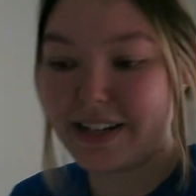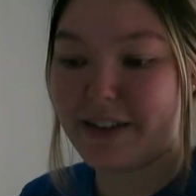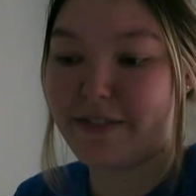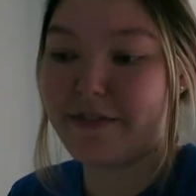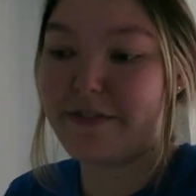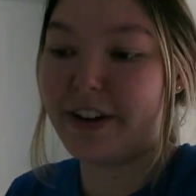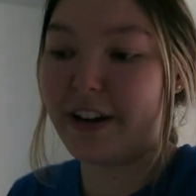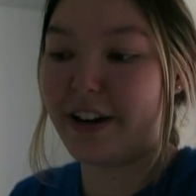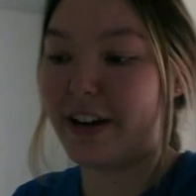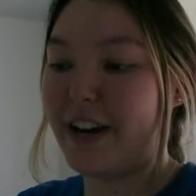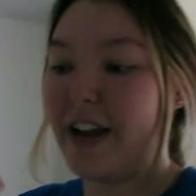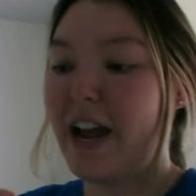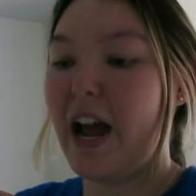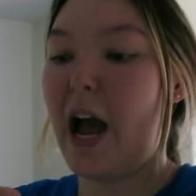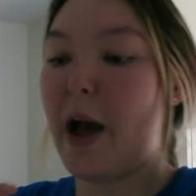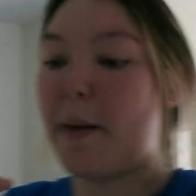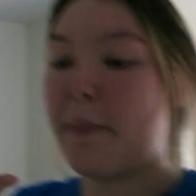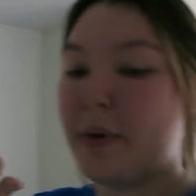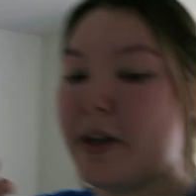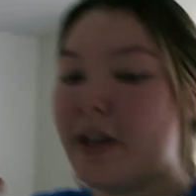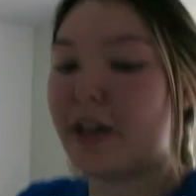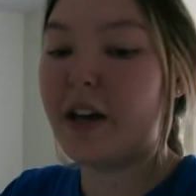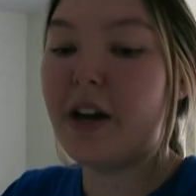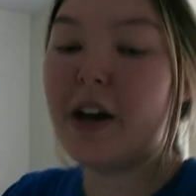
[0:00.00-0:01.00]
I'm very
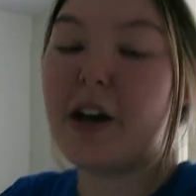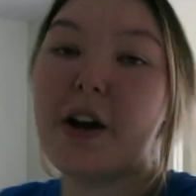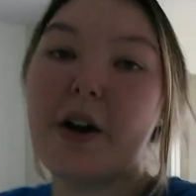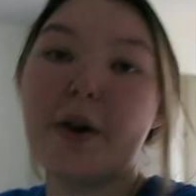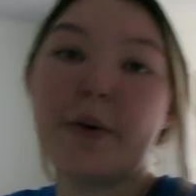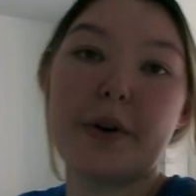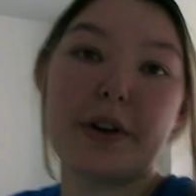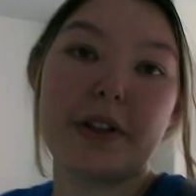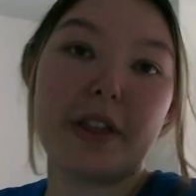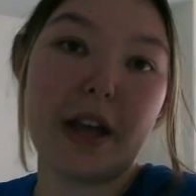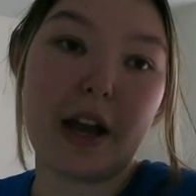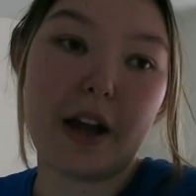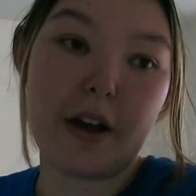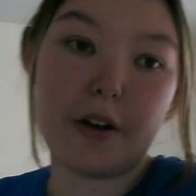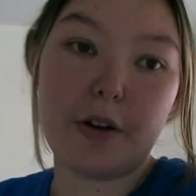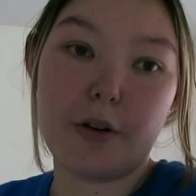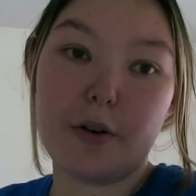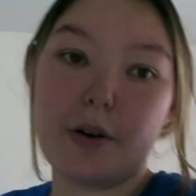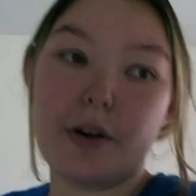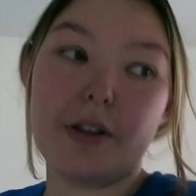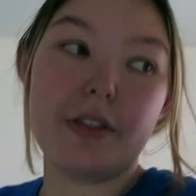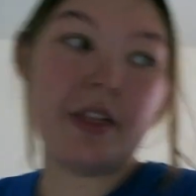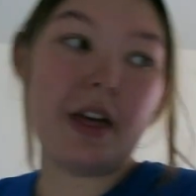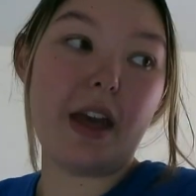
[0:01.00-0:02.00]
happy with
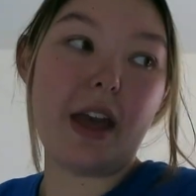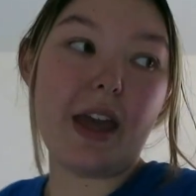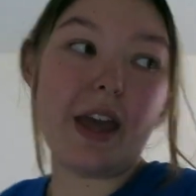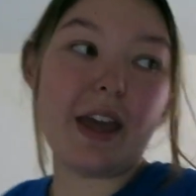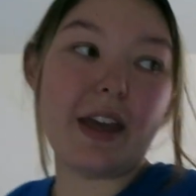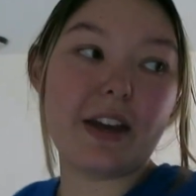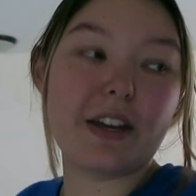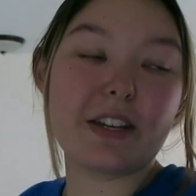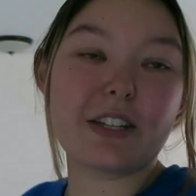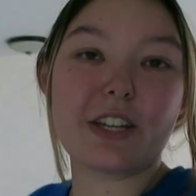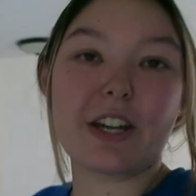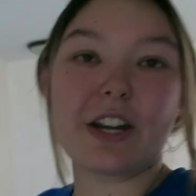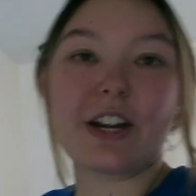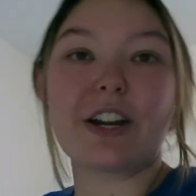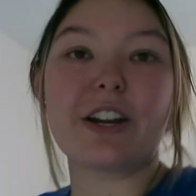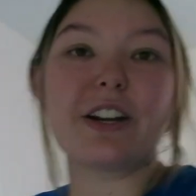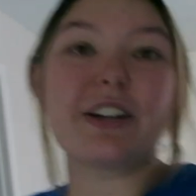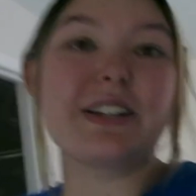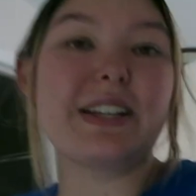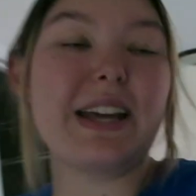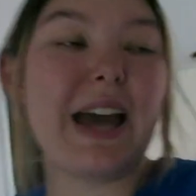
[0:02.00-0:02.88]
how they turned